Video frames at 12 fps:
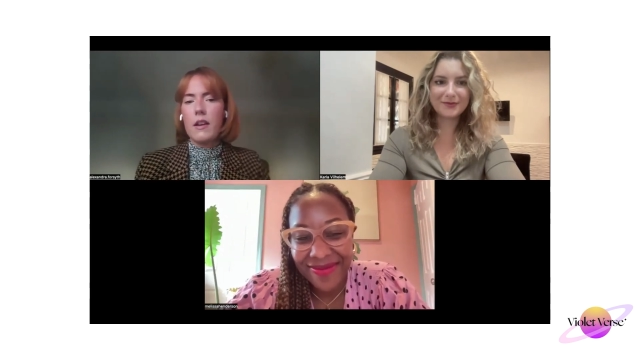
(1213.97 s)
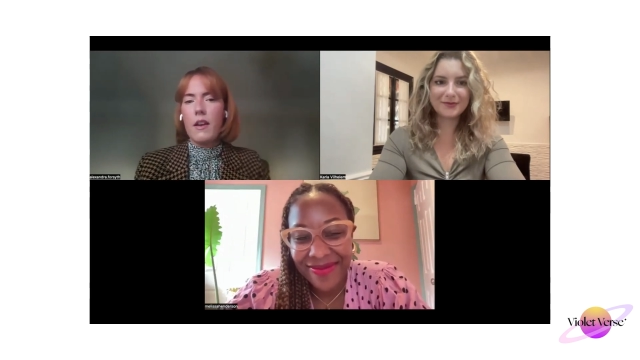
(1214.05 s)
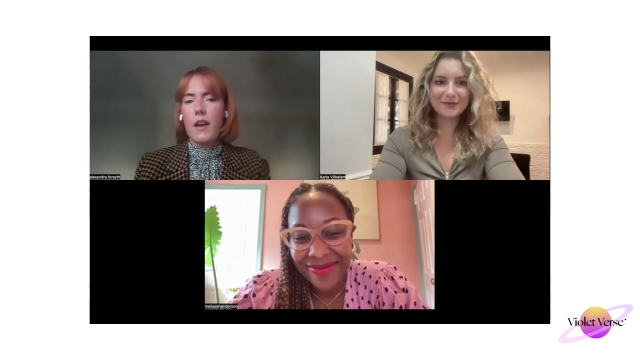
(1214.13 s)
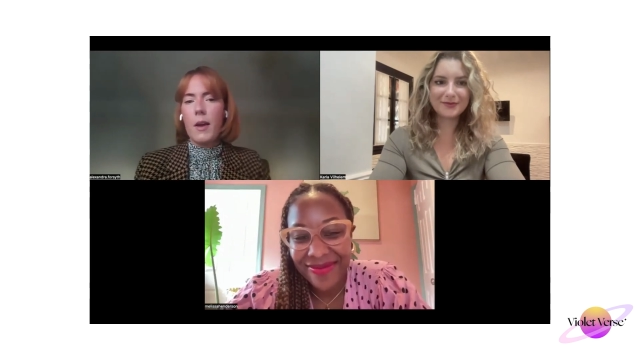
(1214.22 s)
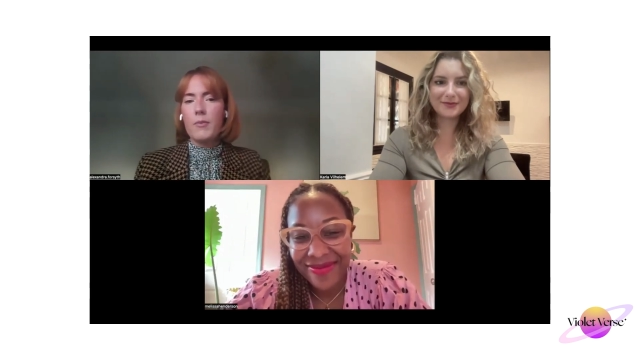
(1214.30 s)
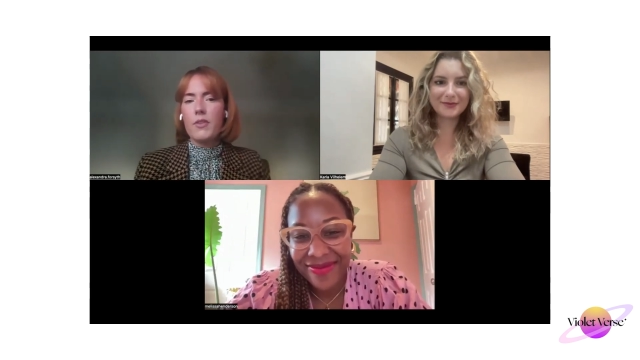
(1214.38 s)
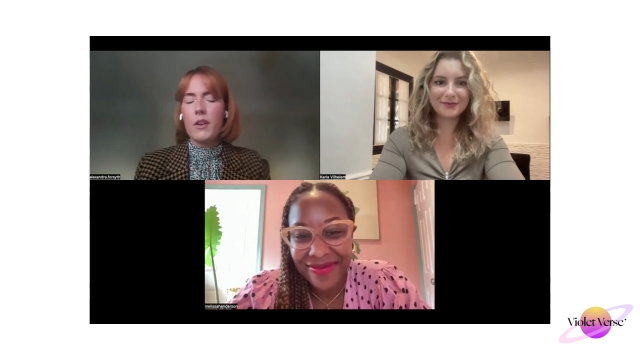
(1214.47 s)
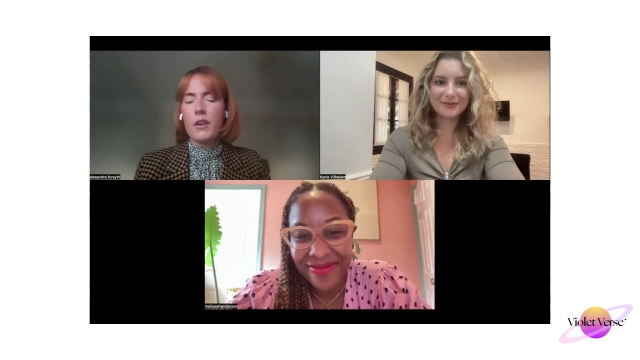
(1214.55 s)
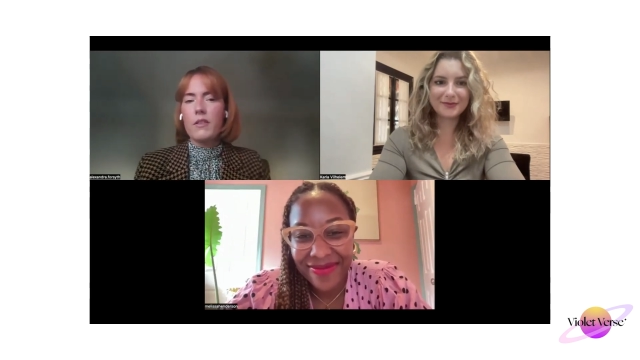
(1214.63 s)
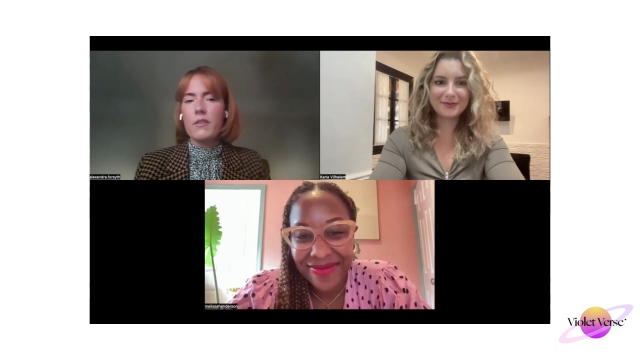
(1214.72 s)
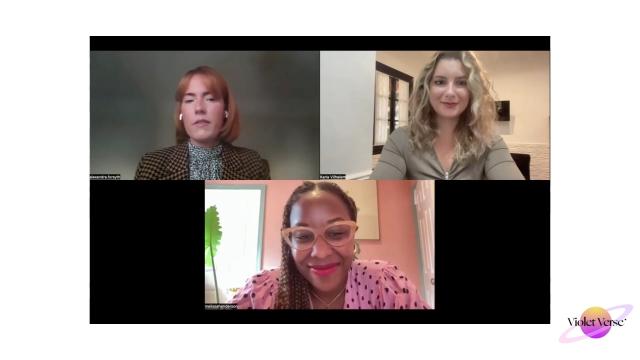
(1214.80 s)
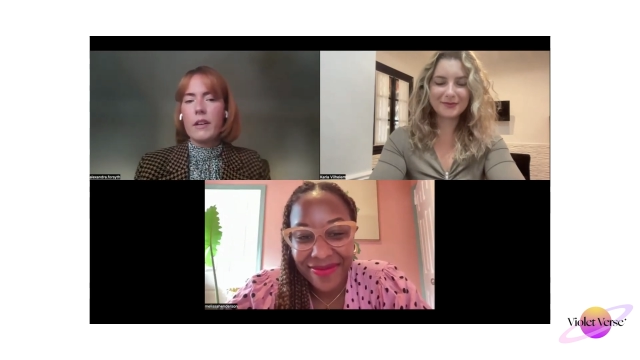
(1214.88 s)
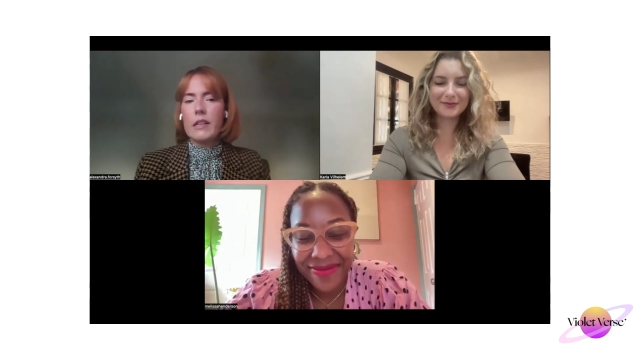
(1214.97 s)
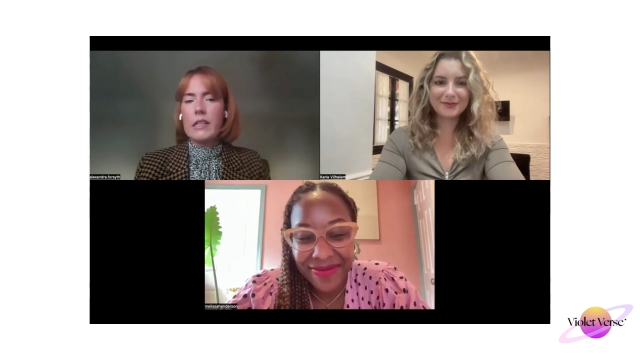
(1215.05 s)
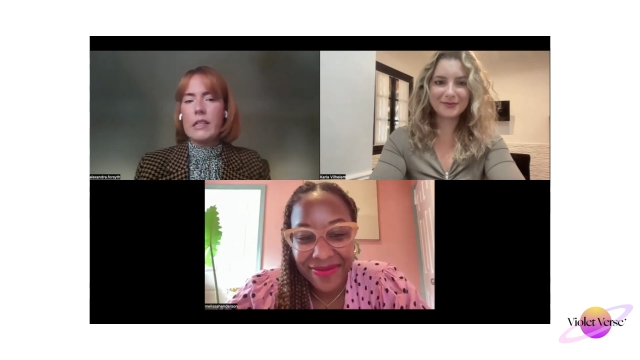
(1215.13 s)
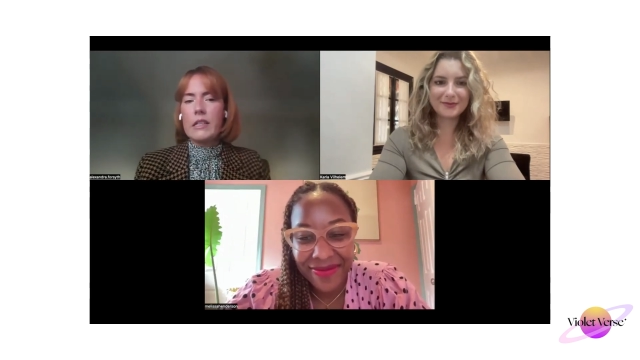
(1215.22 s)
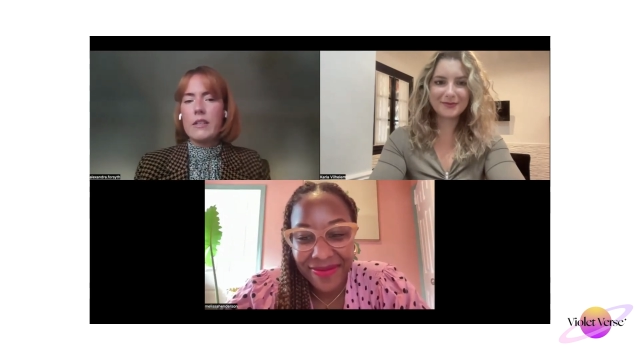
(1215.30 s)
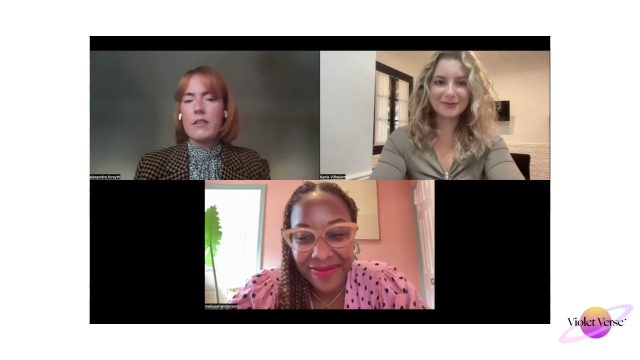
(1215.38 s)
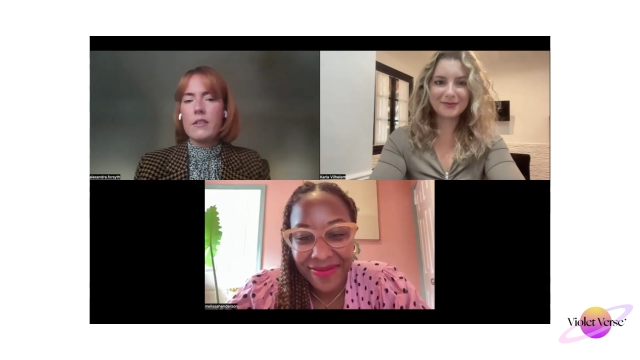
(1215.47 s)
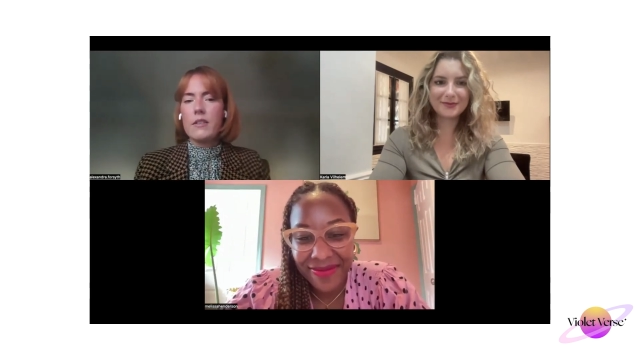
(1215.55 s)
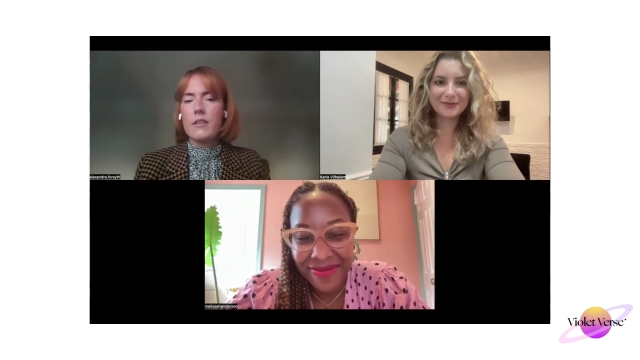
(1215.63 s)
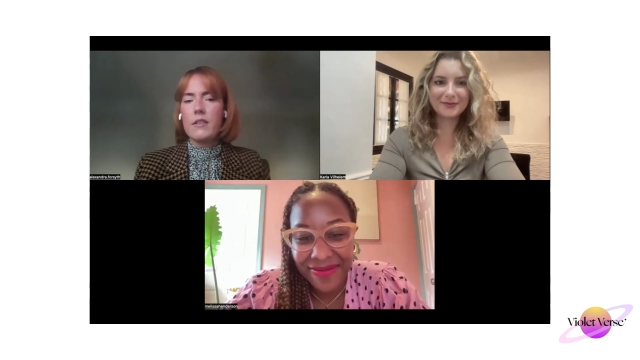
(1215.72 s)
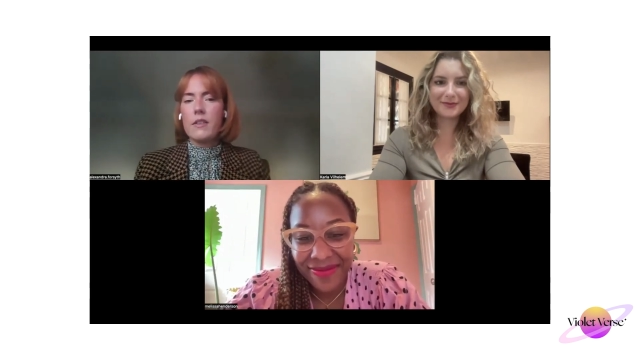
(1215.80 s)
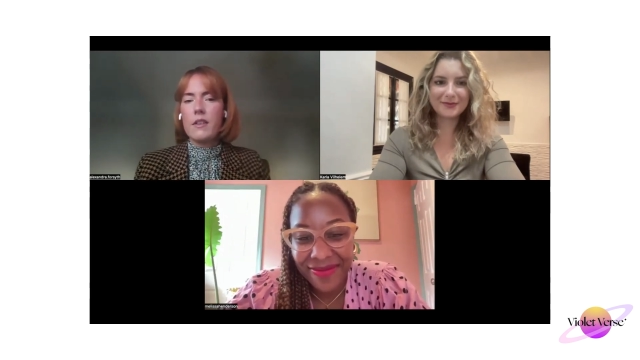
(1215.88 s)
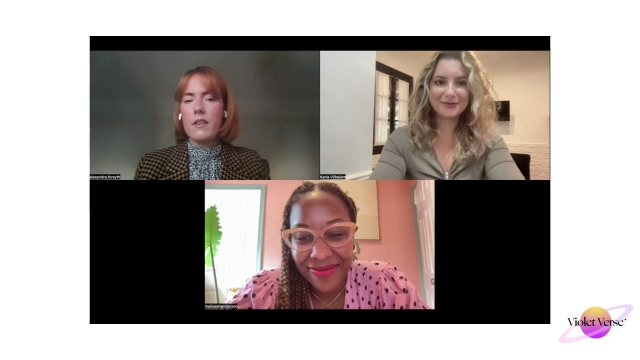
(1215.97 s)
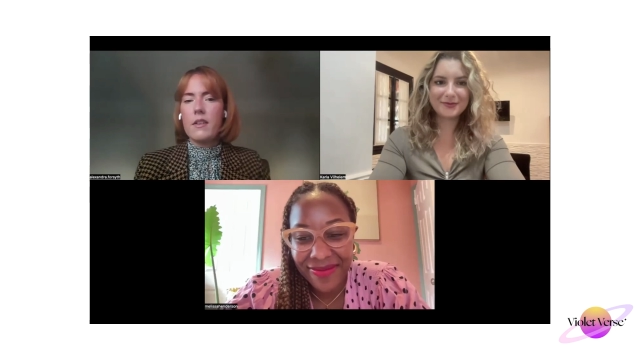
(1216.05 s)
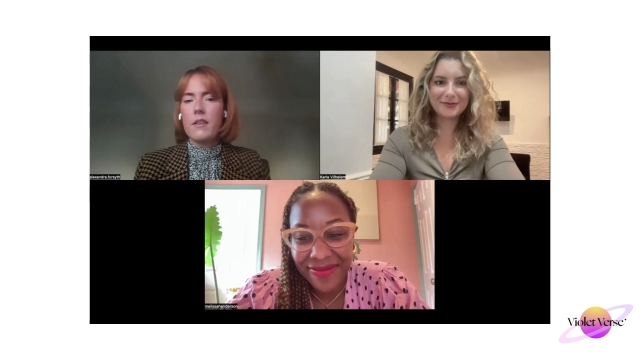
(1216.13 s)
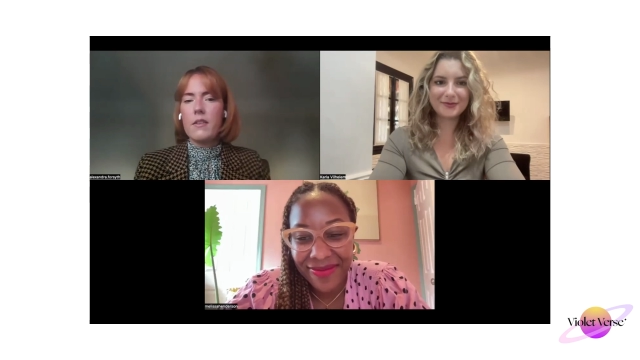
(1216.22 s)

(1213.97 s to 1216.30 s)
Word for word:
Speaker 1: I'm just trying to find the.